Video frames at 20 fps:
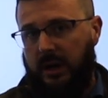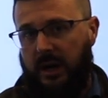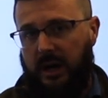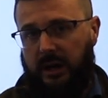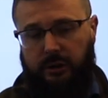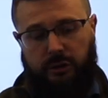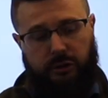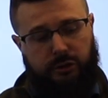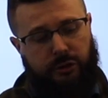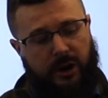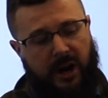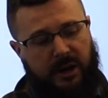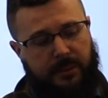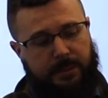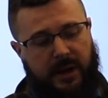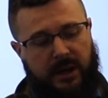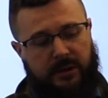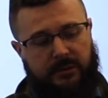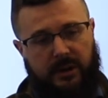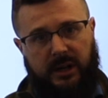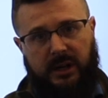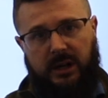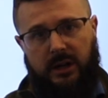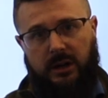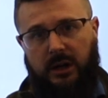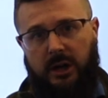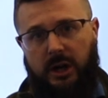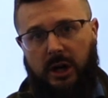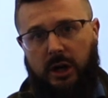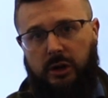on your trackpad right
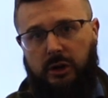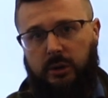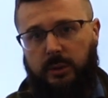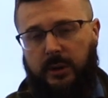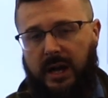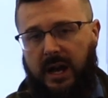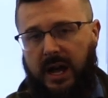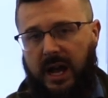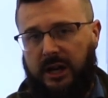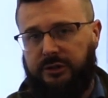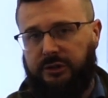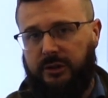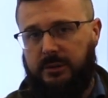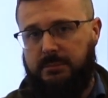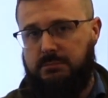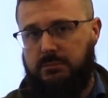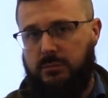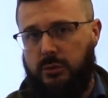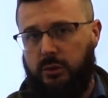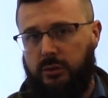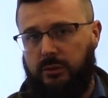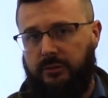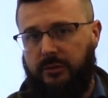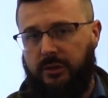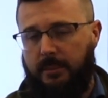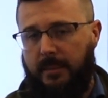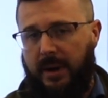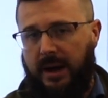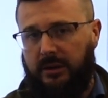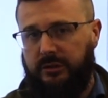here, you can actually move
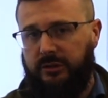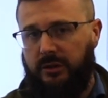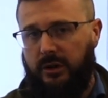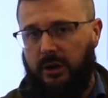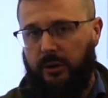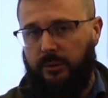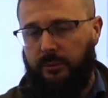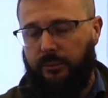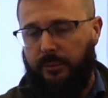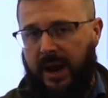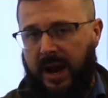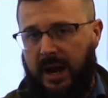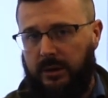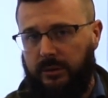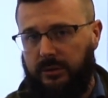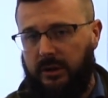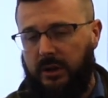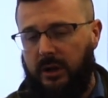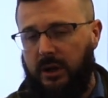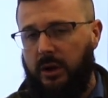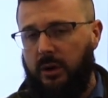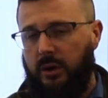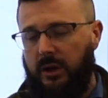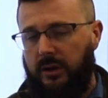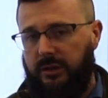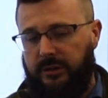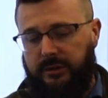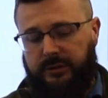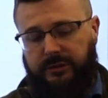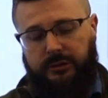the mouse around.
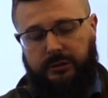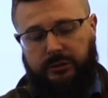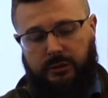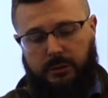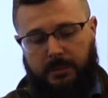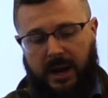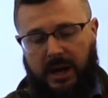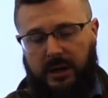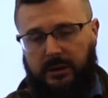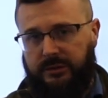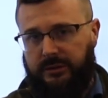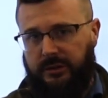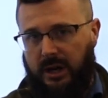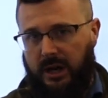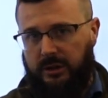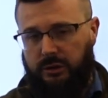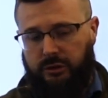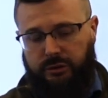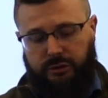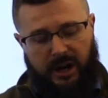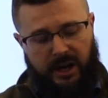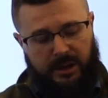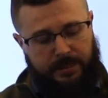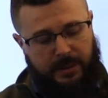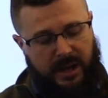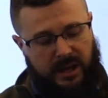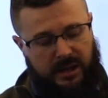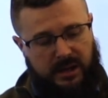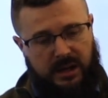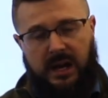This is your mouse on your
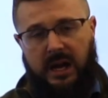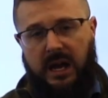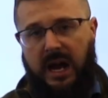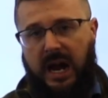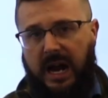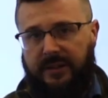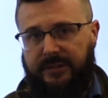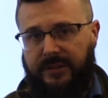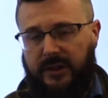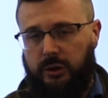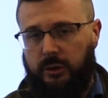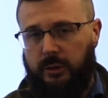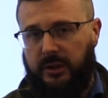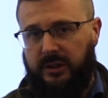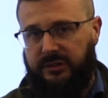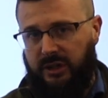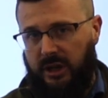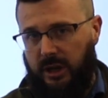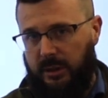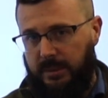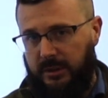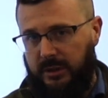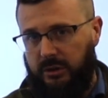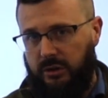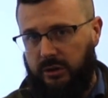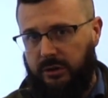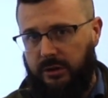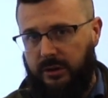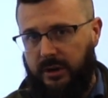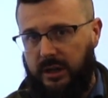trackpad, and then you can type in
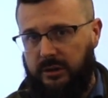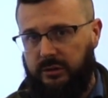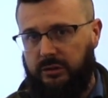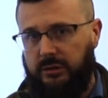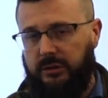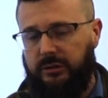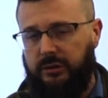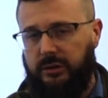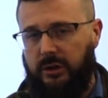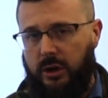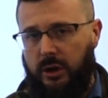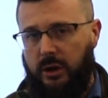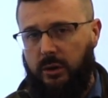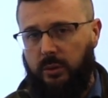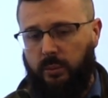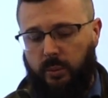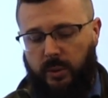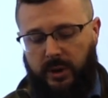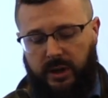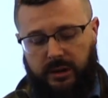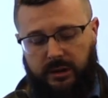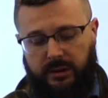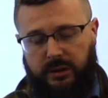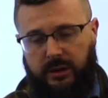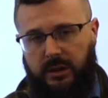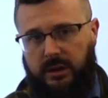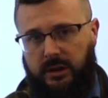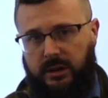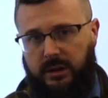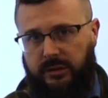your credentials with
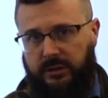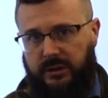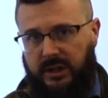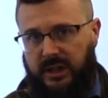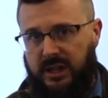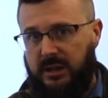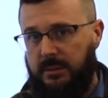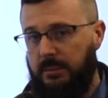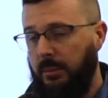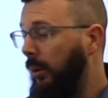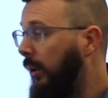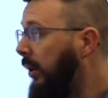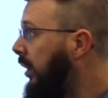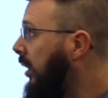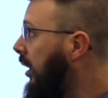the keyboard.